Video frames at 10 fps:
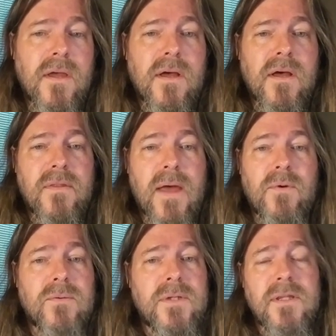that would
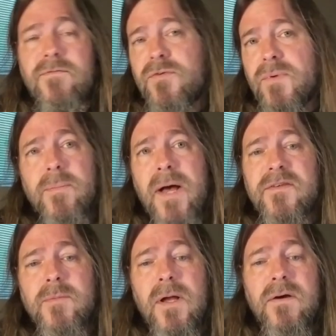only leave 3
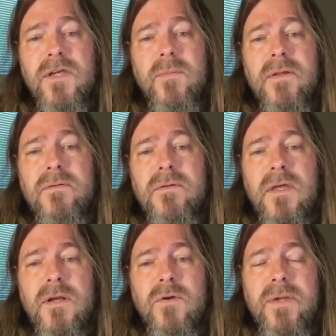possible arguments, and
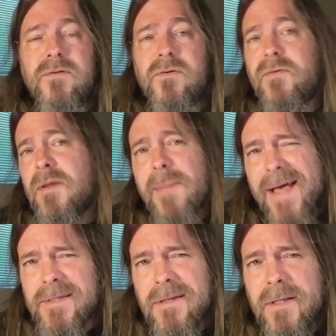it would be sort of an
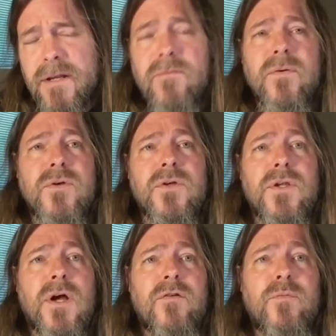emasculated version
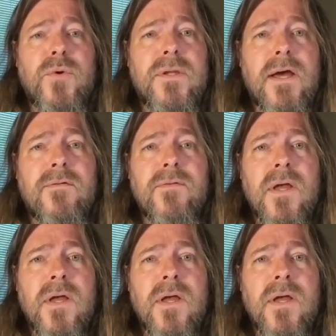of printf.